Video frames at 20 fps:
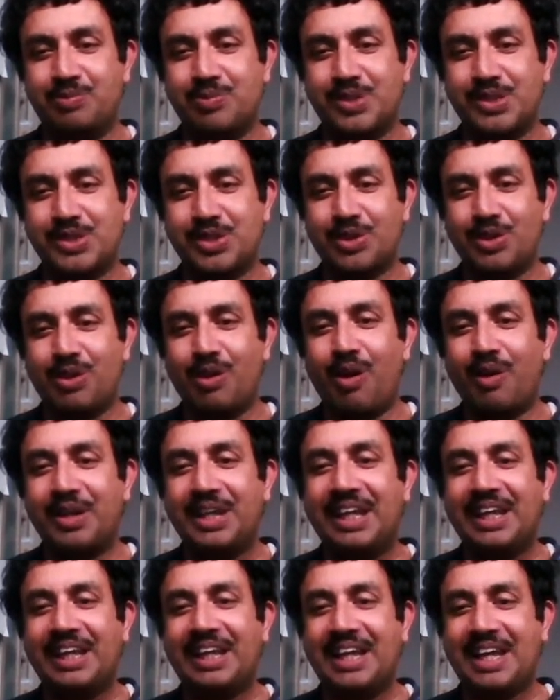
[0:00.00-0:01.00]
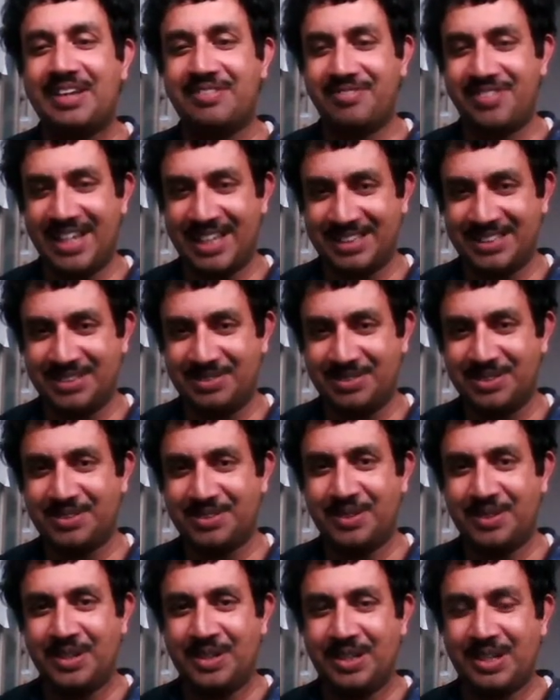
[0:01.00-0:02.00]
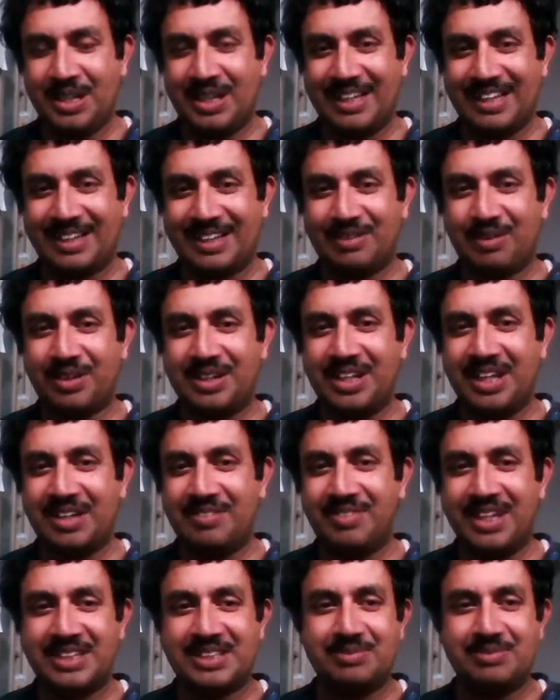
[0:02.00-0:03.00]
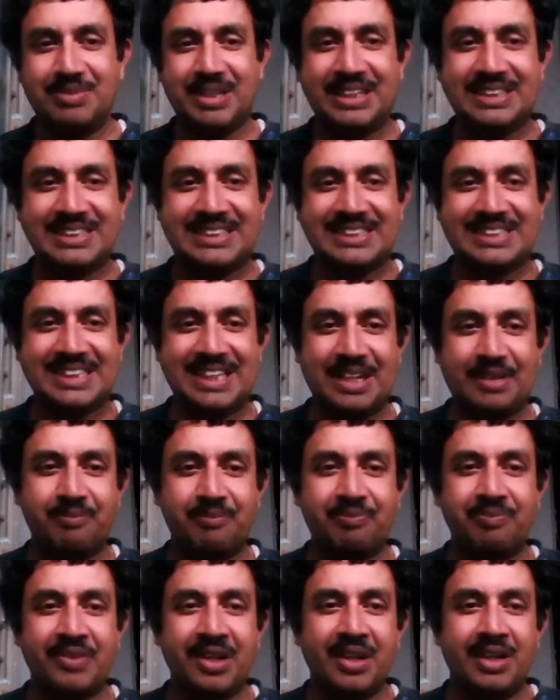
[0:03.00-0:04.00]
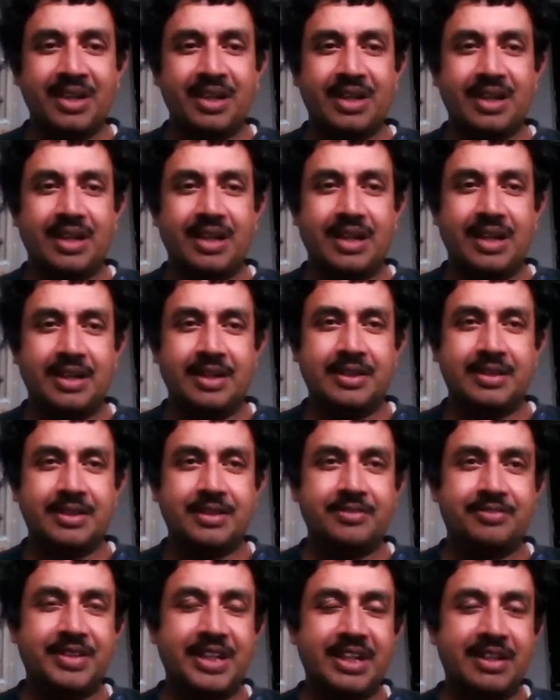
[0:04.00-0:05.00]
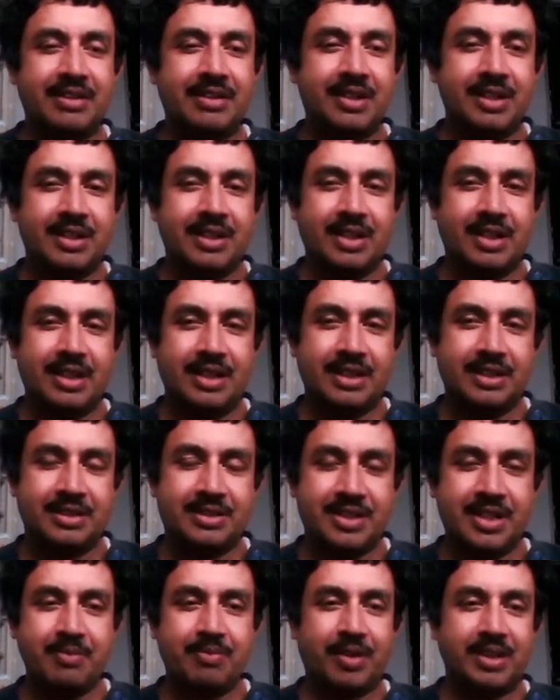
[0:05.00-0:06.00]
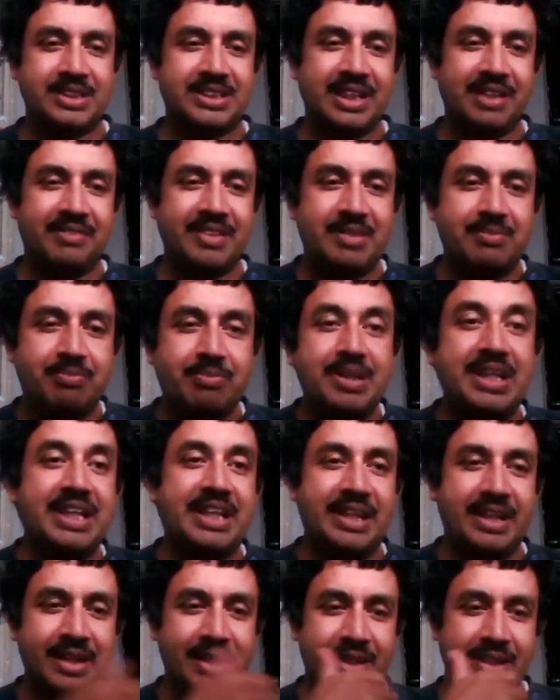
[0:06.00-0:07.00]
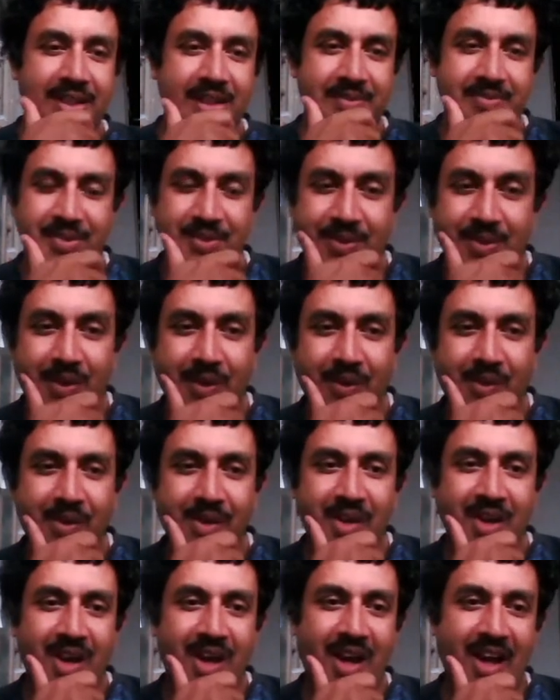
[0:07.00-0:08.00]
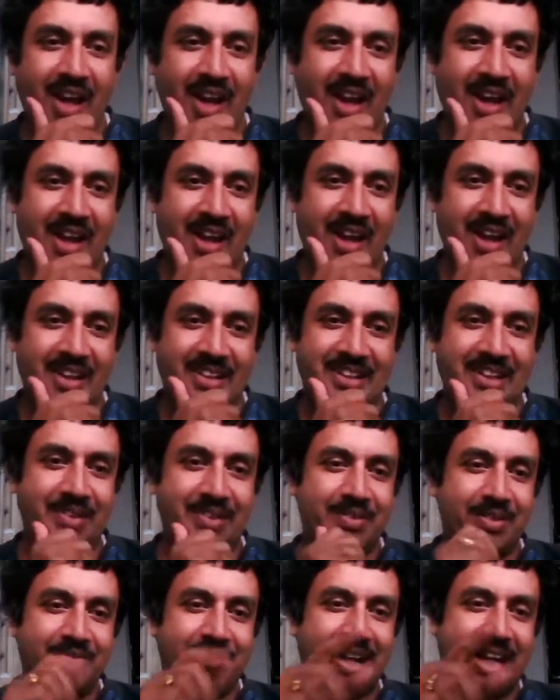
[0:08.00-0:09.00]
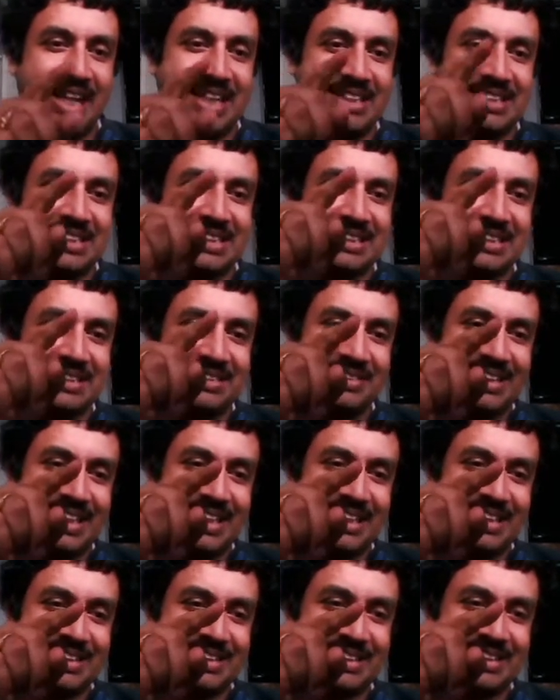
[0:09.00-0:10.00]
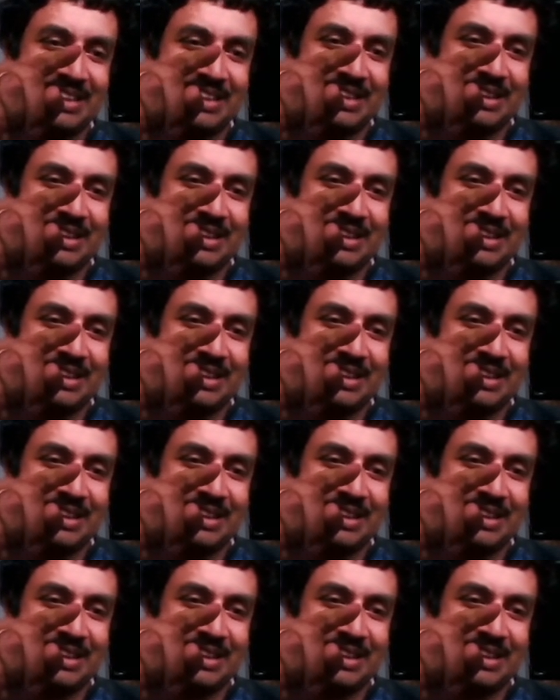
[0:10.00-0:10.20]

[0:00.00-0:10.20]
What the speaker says: put clocking effect, clocking effect means figure 3.11b. If you go, then you will find that